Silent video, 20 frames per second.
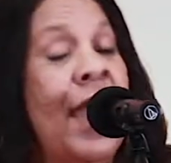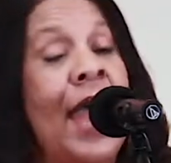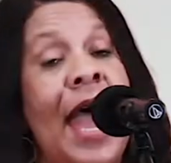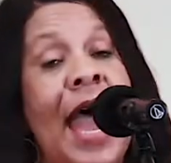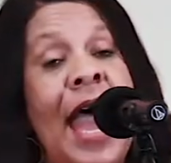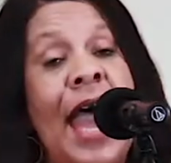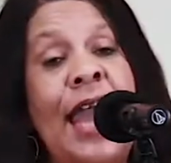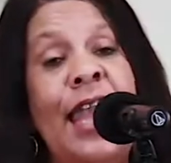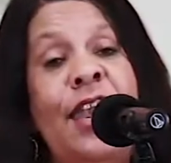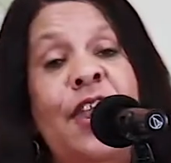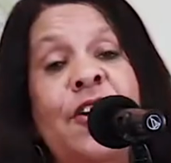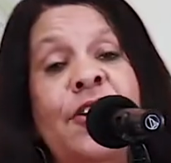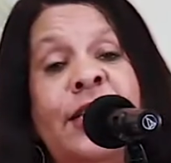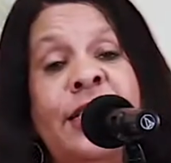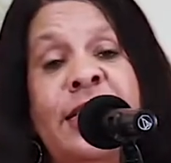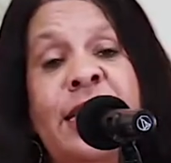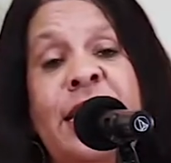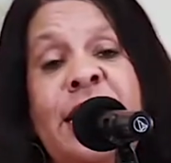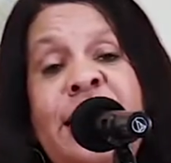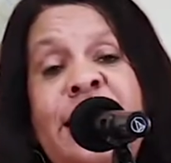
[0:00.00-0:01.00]
I looked
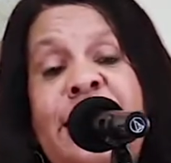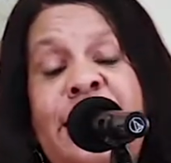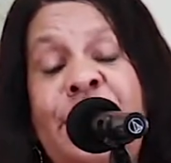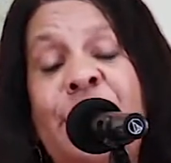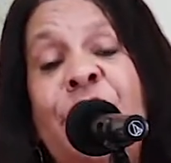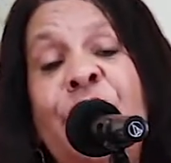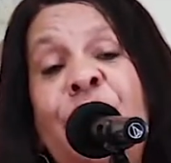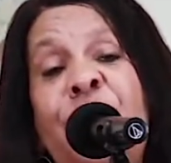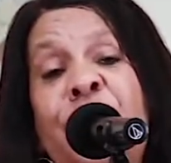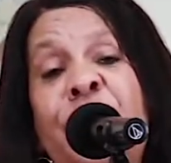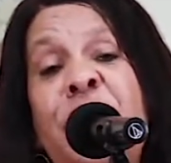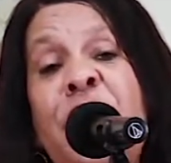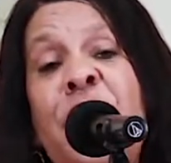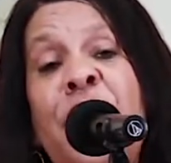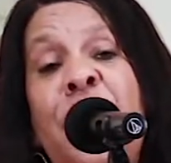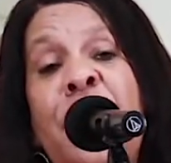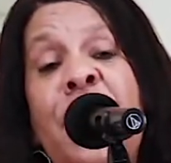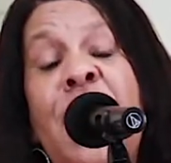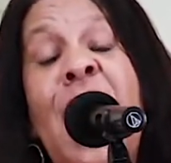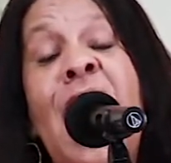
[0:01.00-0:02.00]
into
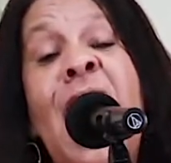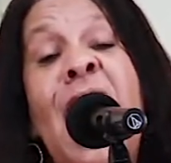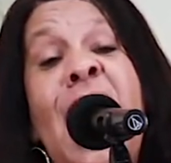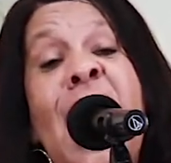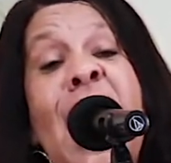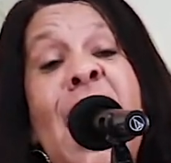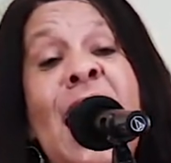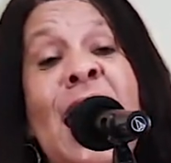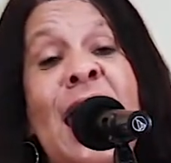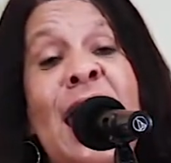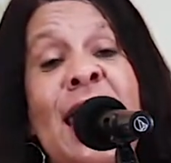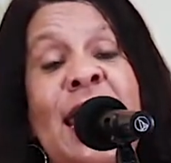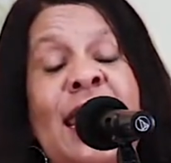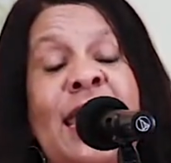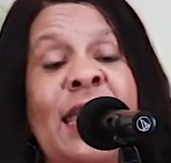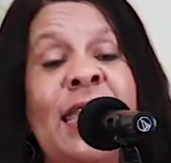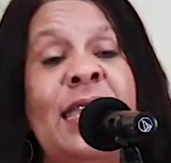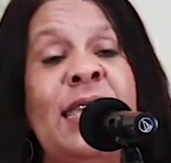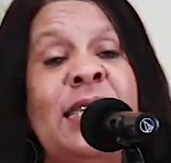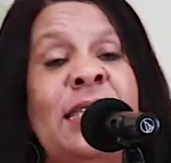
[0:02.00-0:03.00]
your
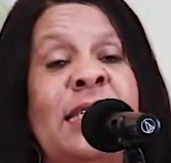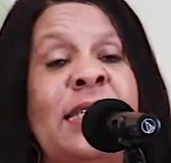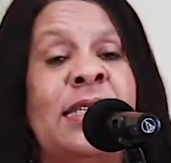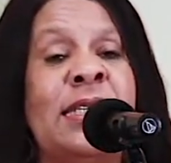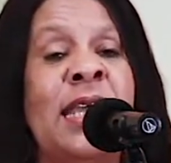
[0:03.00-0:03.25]
eyes